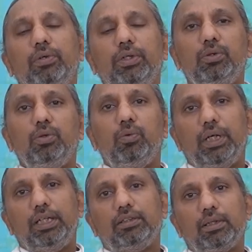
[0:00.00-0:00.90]
we do
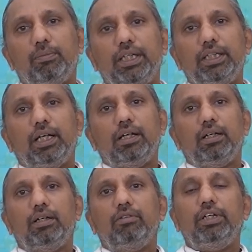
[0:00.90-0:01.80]
when somebody
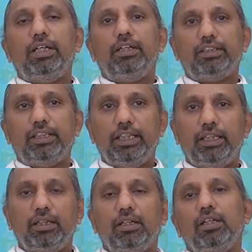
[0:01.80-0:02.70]
we
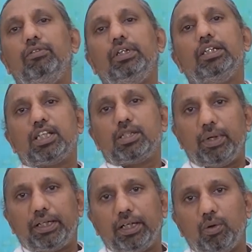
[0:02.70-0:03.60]
see with a
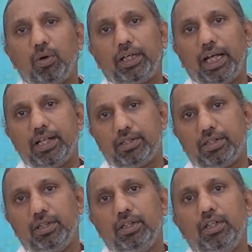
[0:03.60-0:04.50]
suspected oral
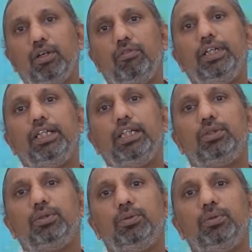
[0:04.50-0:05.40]
cancer? We
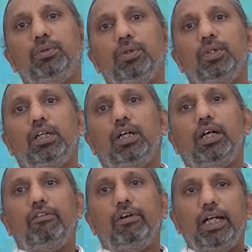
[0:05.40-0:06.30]
need to uh,
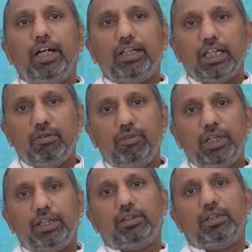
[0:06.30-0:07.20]
evaluate them with